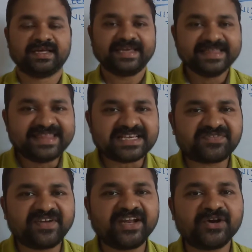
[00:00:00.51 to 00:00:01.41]
In
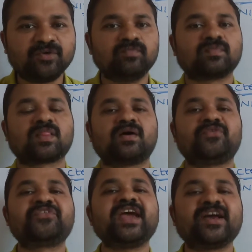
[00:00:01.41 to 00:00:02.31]
this video,
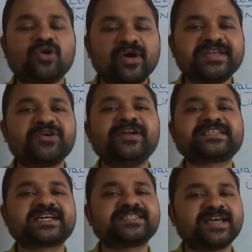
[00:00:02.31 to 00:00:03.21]
we are going to
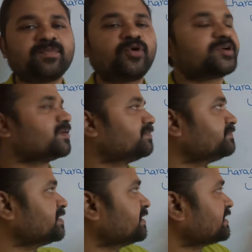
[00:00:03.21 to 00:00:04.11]
discuss about
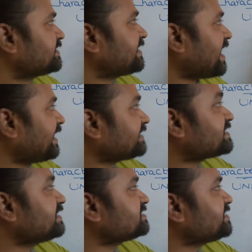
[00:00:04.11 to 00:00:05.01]

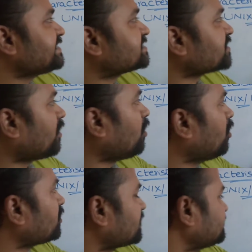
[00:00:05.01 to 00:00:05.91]
characteristics
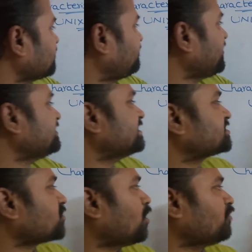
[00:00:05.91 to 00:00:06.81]
or the
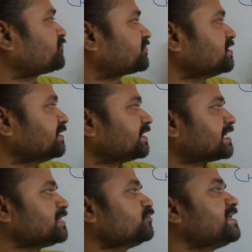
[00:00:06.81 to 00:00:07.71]
features of
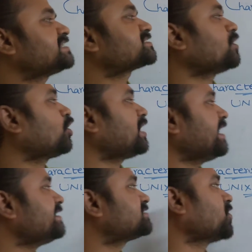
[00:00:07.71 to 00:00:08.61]
UNIX or
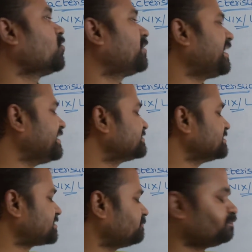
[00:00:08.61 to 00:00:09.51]
Linux operating
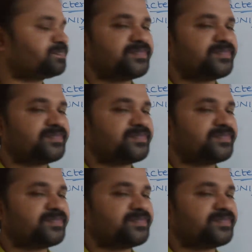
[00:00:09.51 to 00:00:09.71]
system.